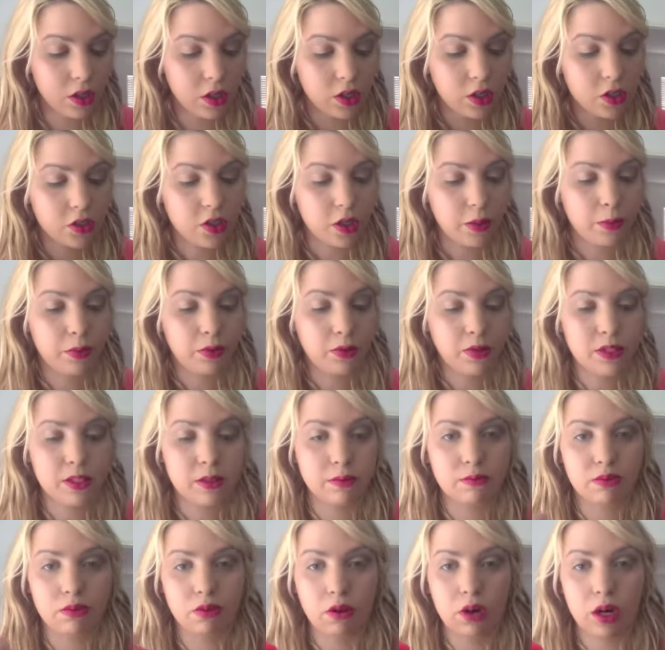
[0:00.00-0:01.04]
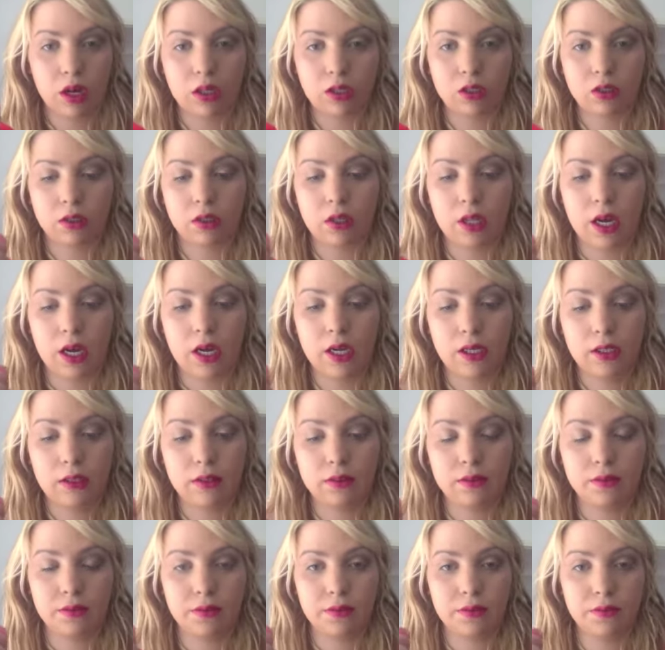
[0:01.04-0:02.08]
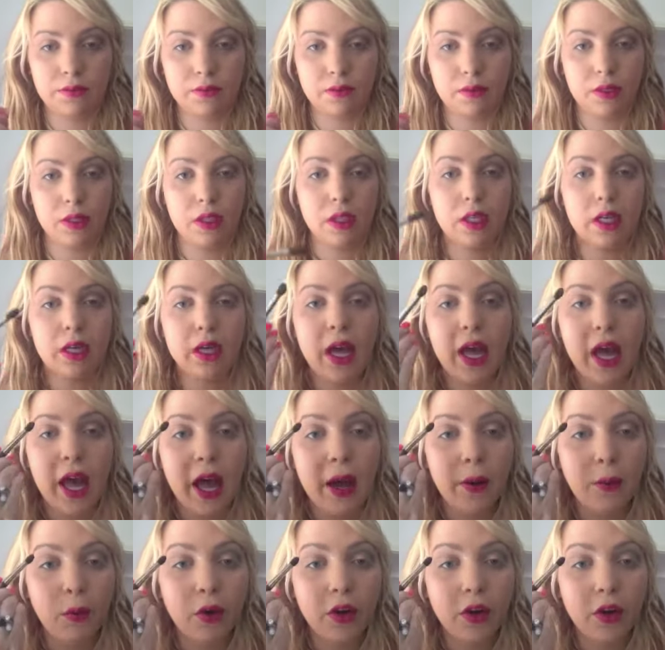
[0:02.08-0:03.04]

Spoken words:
So put some product on that, and